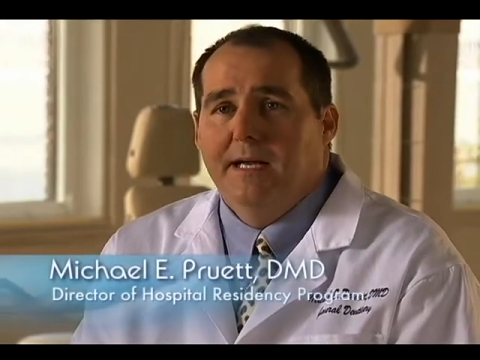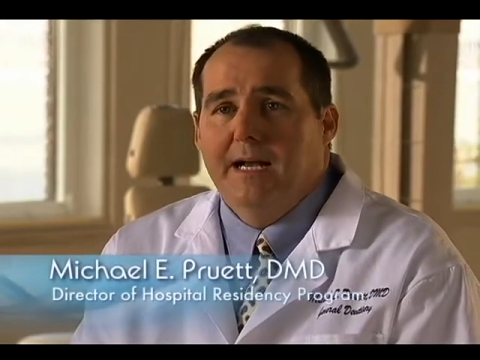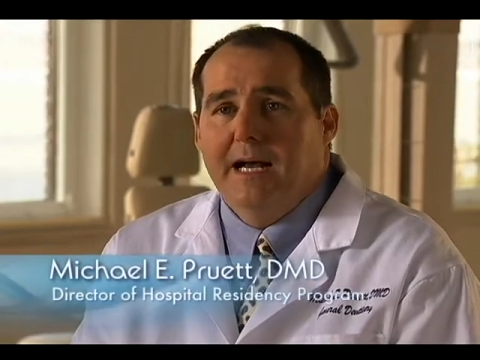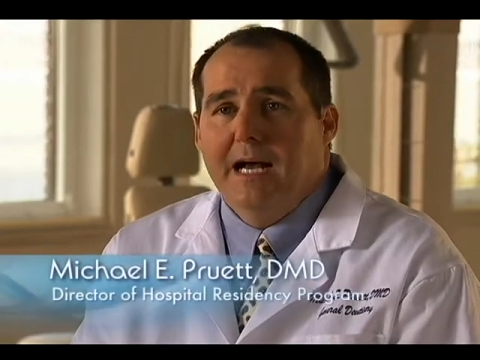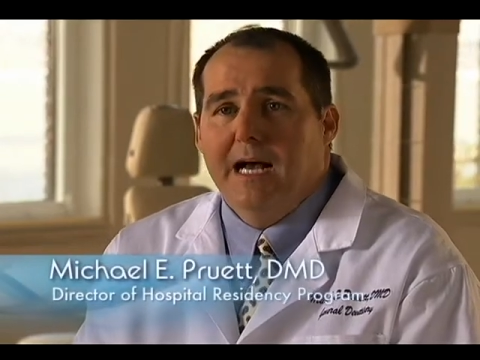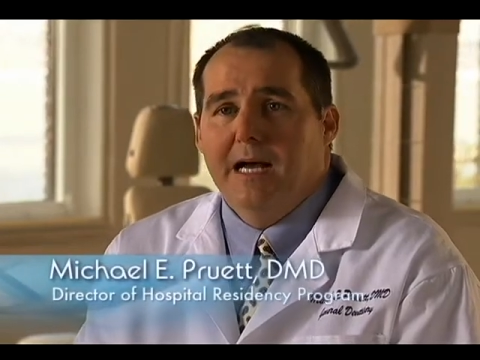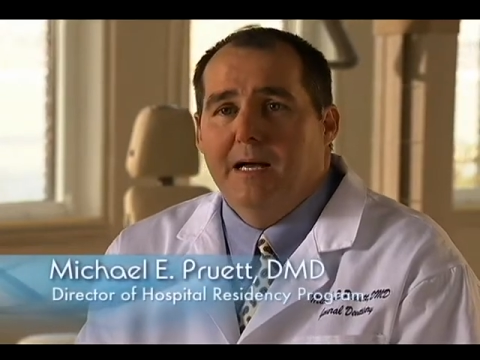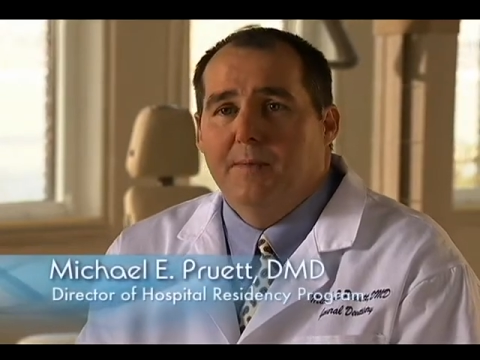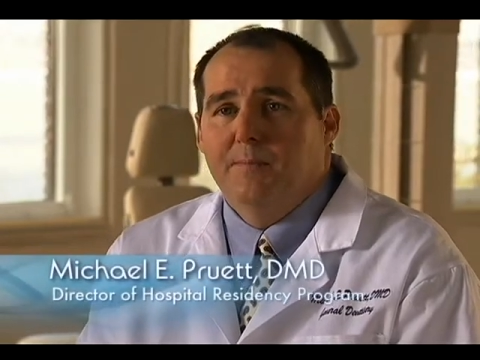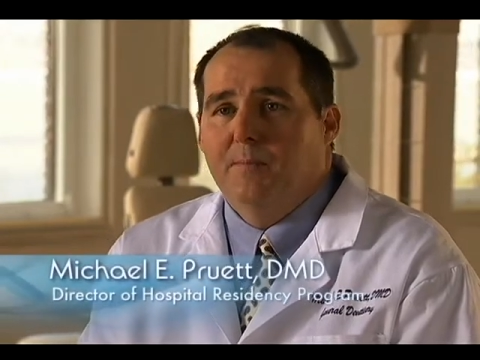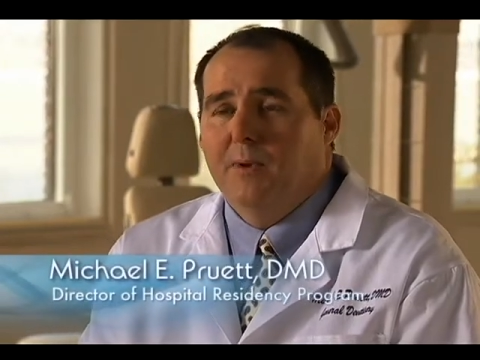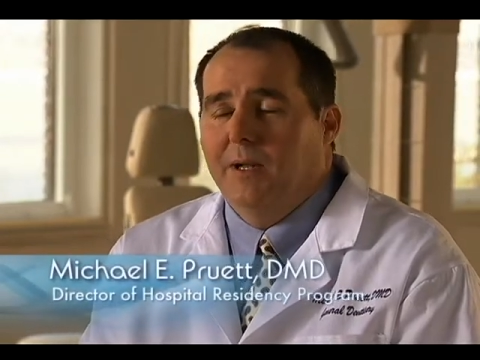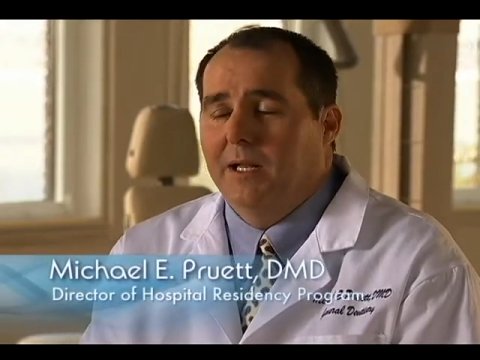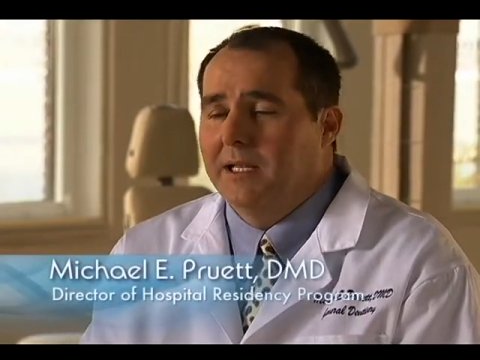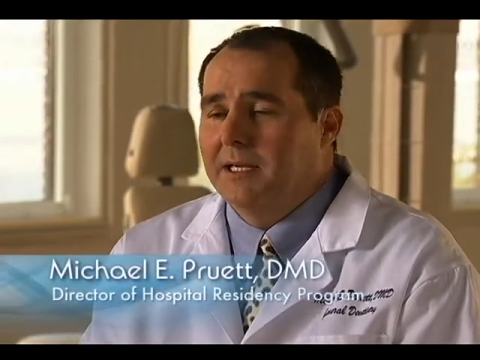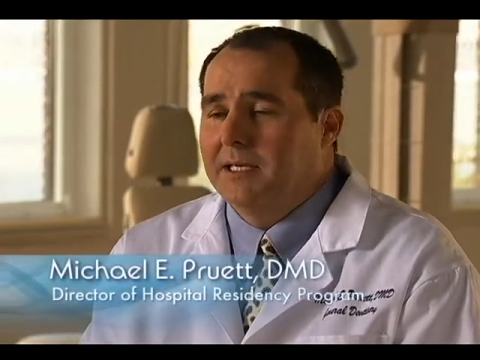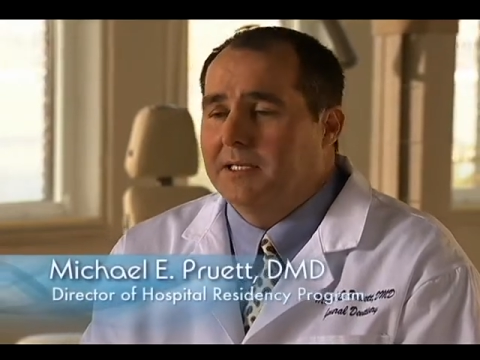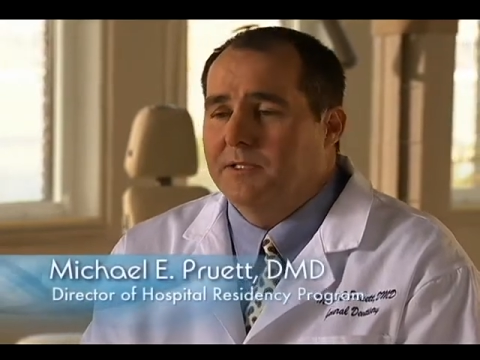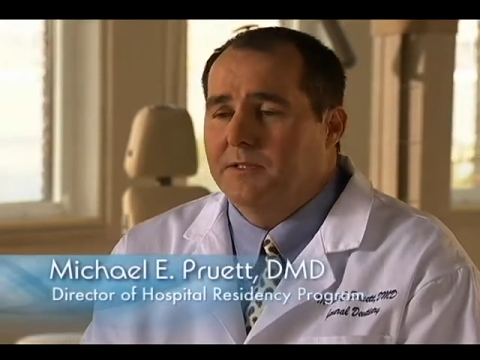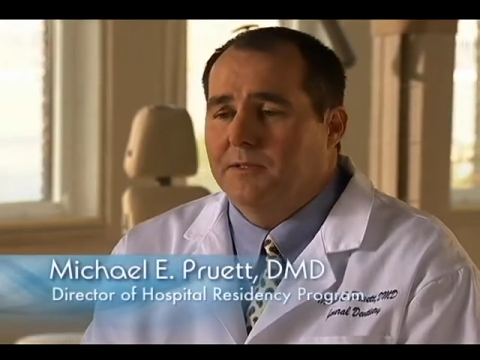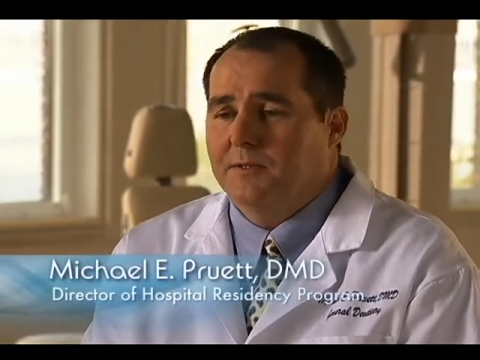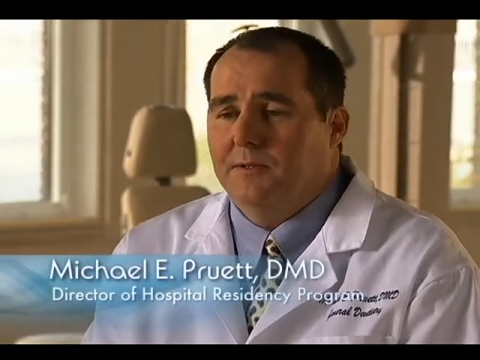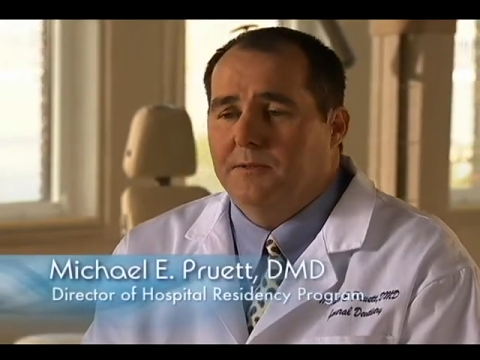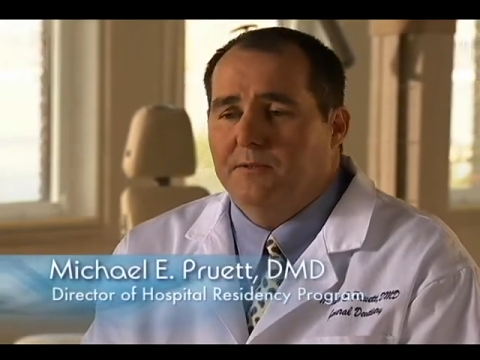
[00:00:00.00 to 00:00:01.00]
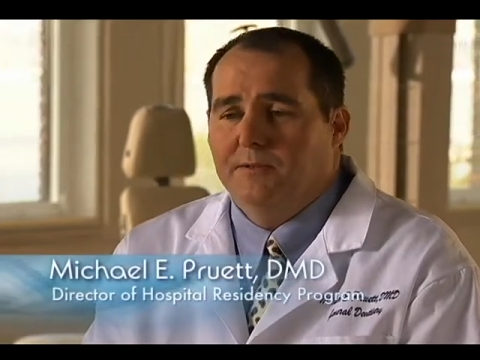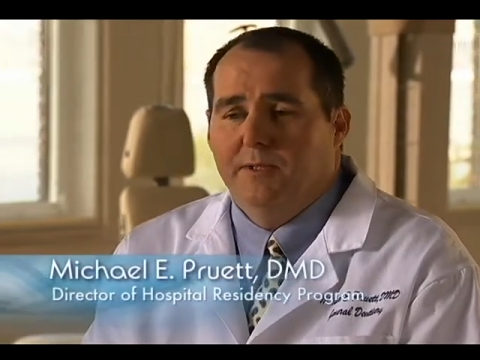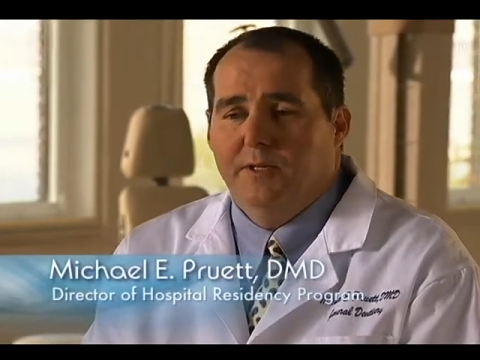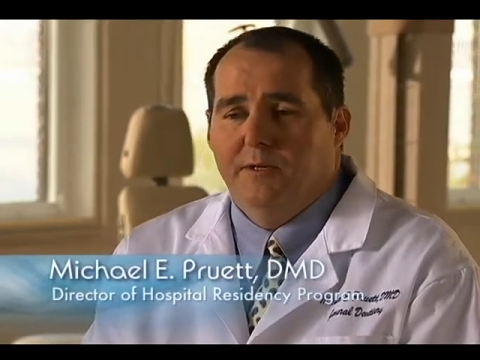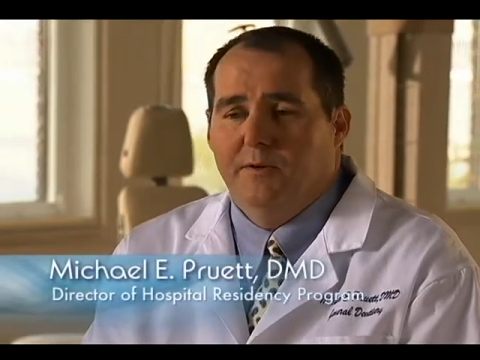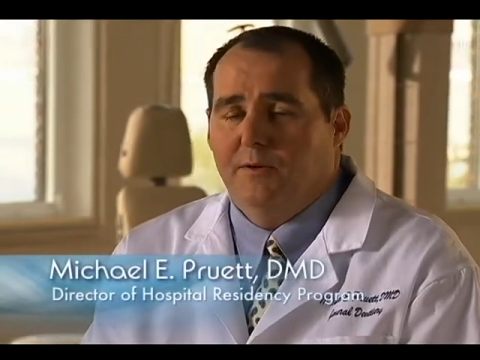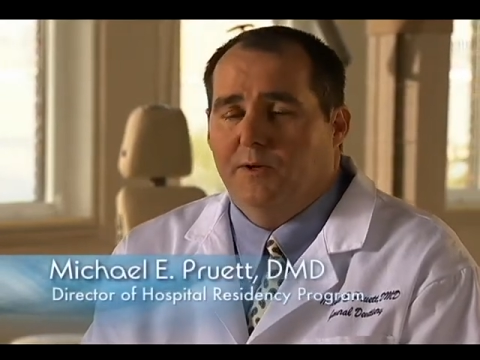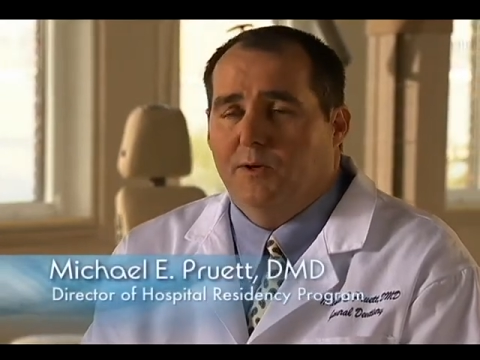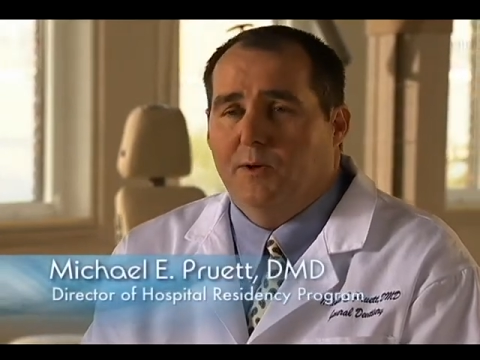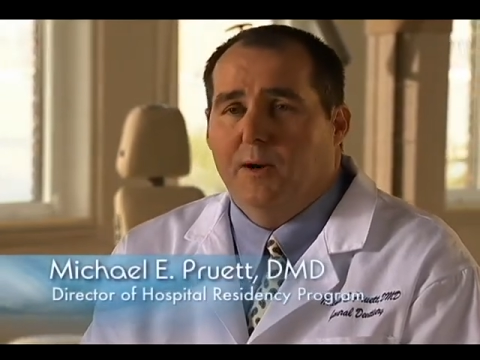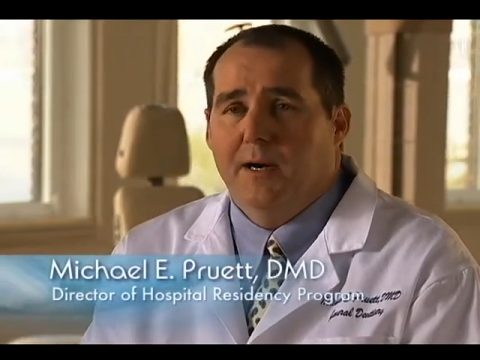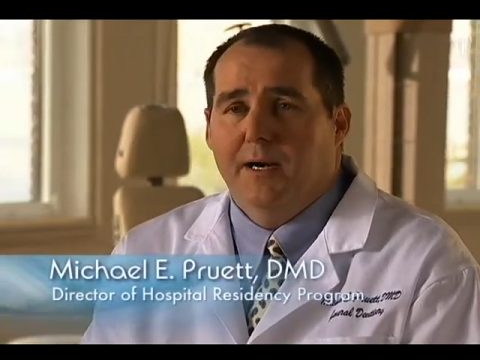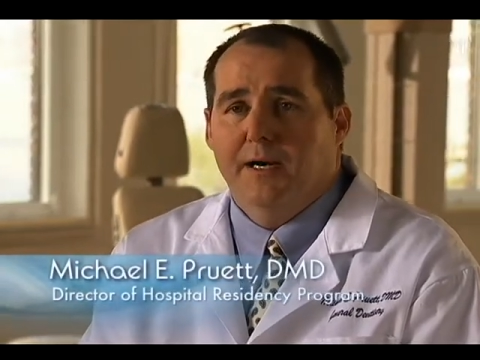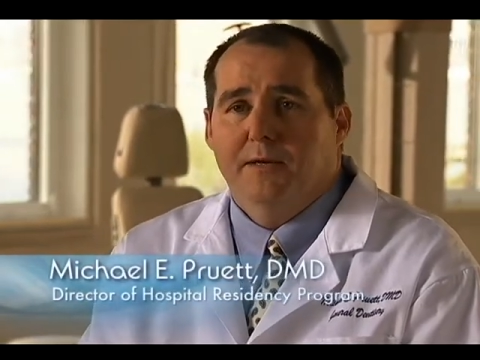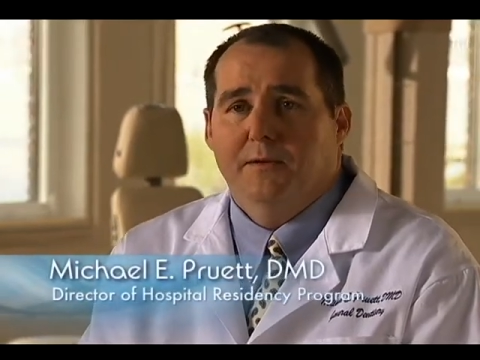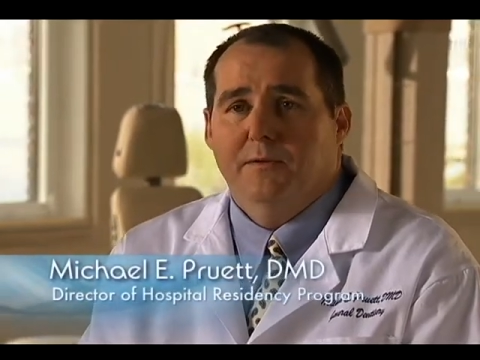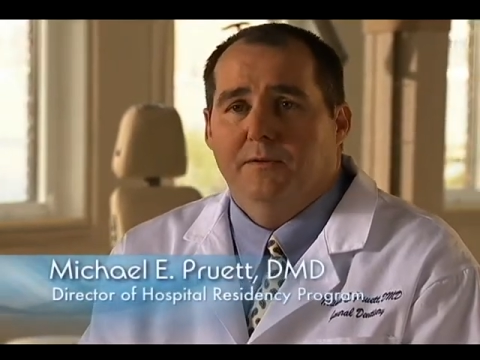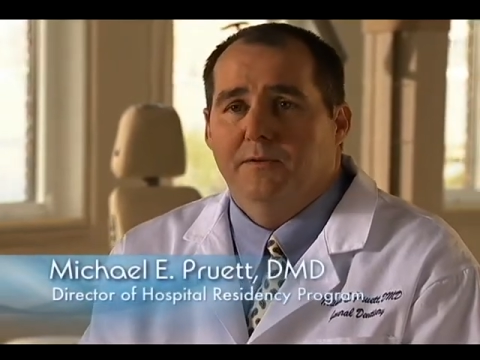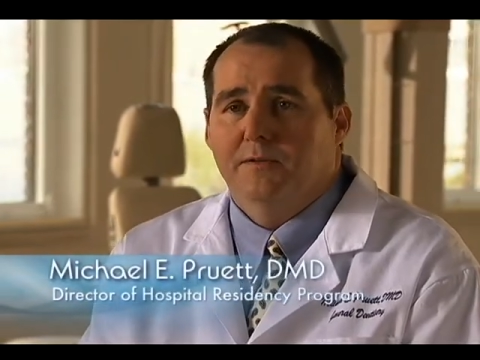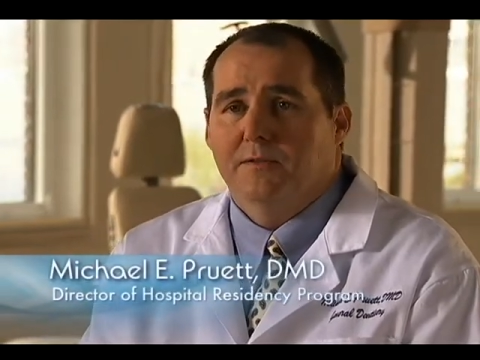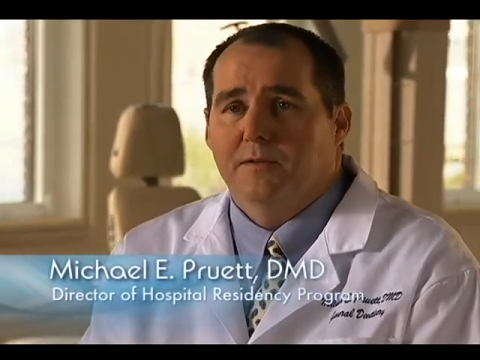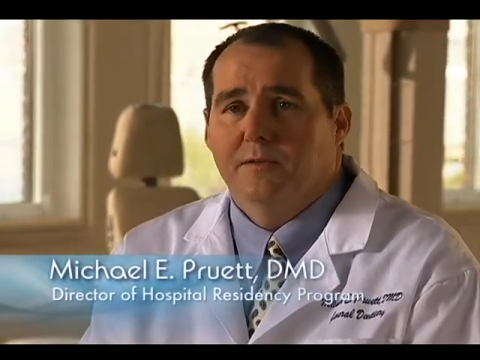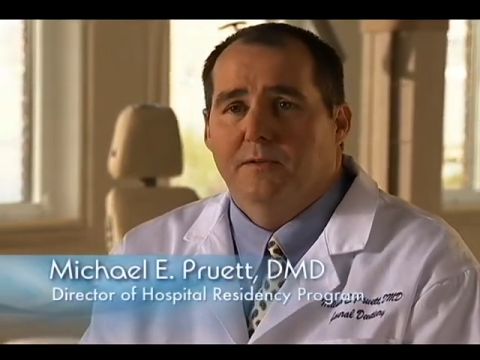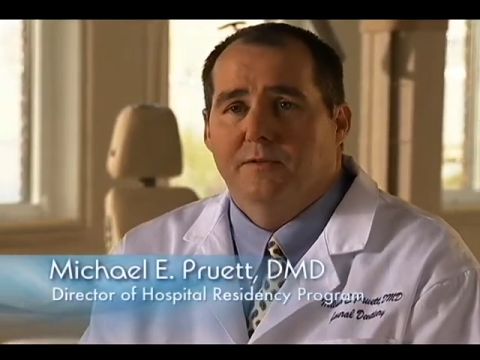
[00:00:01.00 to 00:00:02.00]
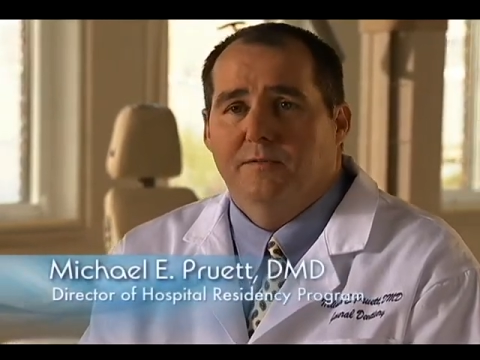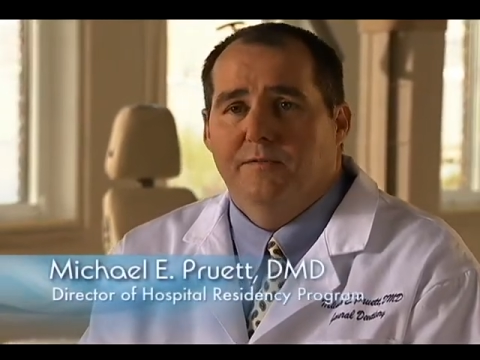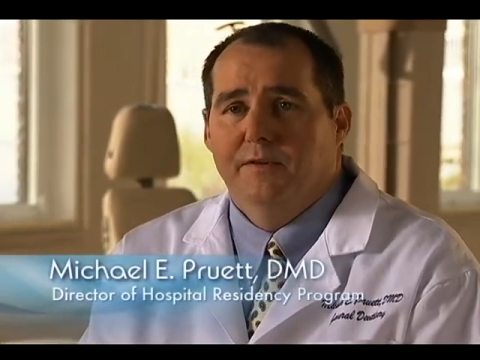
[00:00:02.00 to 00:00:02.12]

I place crowns,